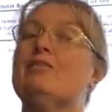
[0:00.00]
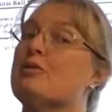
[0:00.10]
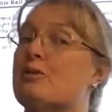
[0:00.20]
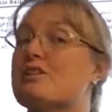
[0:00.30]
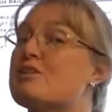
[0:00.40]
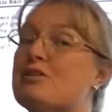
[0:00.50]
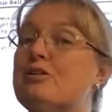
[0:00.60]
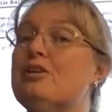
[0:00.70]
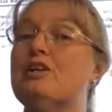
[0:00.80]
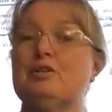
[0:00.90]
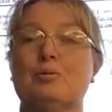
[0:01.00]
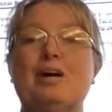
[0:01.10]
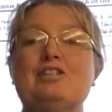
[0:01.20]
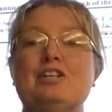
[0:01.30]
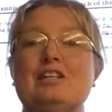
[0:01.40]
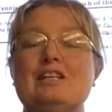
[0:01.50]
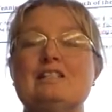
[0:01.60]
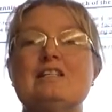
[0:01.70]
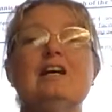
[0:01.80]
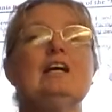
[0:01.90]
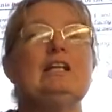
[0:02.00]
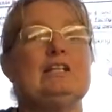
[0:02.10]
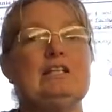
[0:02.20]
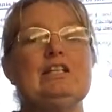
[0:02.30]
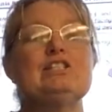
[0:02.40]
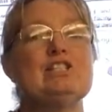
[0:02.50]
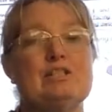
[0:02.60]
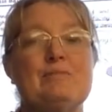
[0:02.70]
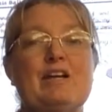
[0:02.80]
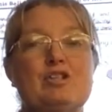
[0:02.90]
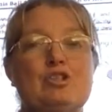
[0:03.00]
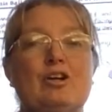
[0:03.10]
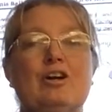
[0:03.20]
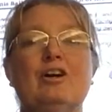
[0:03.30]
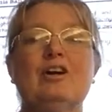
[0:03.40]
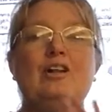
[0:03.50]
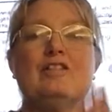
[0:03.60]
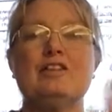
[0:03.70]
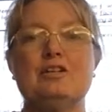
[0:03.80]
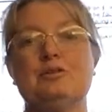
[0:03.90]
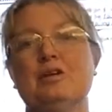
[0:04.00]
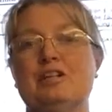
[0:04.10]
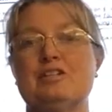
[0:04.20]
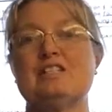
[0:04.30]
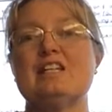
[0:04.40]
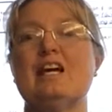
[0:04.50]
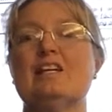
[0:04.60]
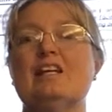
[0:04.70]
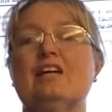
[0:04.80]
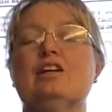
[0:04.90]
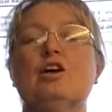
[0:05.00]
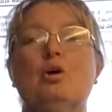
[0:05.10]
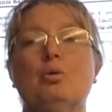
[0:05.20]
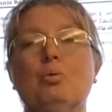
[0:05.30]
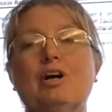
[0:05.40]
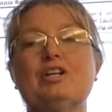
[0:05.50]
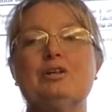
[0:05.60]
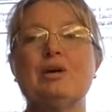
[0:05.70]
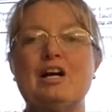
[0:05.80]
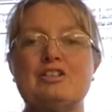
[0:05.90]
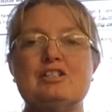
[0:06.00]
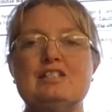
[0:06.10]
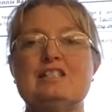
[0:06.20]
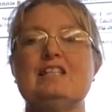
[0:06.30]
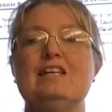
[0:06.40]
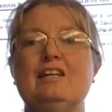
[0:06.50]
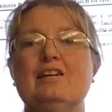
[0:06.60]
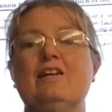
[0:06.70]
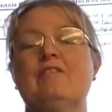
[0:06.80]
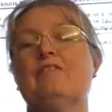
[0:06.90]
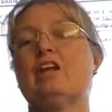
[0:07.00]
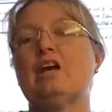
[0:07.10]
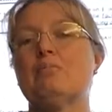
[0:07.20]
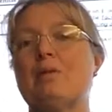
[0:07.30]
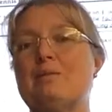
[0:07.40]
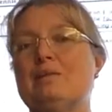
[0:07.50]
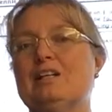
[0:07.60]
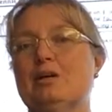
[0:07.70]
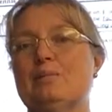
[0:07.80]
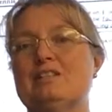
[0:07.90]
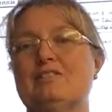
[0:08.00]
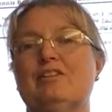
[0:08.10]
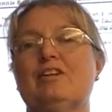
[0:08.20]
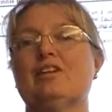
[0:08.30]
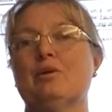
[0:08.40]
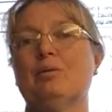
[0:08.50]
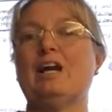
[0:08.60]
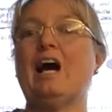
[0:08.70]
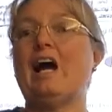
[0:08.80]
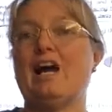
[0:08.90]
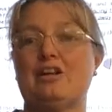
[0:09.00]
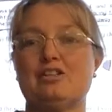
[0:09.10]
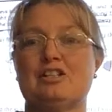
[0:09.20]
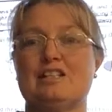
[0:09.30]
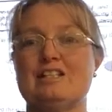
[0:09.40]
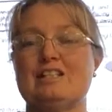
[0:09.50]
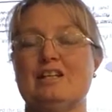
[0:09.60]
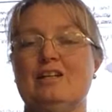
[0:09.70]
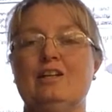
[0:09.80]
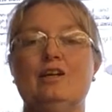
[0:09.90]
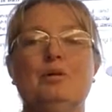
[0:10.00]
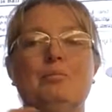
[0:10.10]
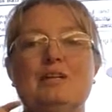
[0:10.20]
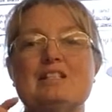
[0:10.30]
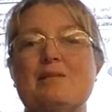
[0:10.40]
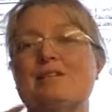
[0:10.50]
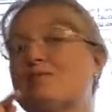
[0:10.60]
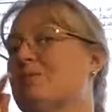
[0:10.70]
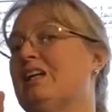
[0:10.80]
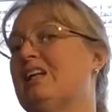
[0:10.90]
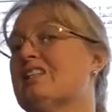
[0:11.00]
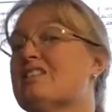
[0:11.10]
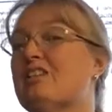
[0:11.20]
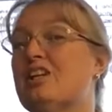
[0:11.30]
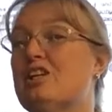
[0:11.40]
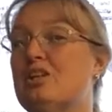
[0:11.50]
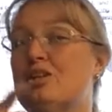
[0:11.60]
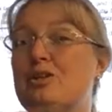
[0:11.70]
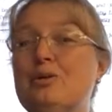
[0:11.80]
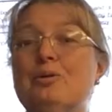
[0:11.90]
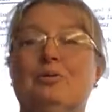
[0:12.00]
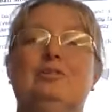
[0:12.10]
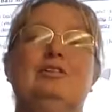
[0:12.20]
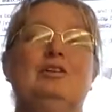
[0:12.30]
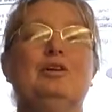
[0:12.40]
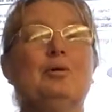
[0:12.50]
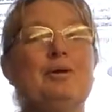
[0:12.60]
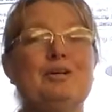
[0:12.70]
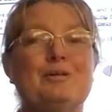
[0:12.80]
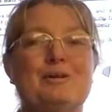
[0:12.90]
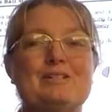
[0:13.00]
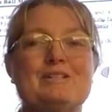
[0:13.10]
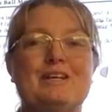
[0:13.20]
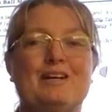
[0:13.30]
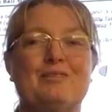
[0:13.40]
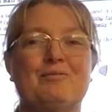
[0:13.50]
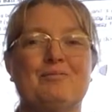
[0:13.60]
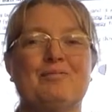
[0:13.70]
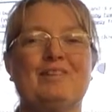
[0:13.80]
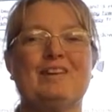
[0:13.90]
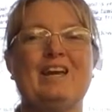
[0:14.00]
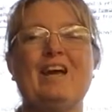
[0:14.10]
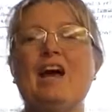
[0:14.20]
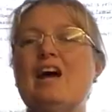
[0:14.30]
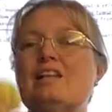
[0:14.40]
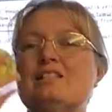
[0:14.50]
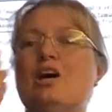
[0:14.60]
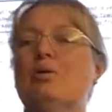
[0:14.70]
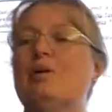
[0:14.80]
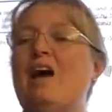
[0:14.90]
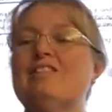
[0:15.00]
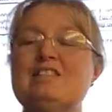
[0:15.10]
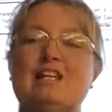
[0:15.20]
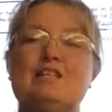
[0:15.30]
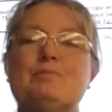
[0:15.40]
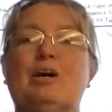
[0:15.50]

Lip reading: If you are a student and you're watching this, you need to just make sure that you understand that what you actually see might be a little bit different than what I actually see, because I'm explaining it so that you know what you are seeing. So we have a tennis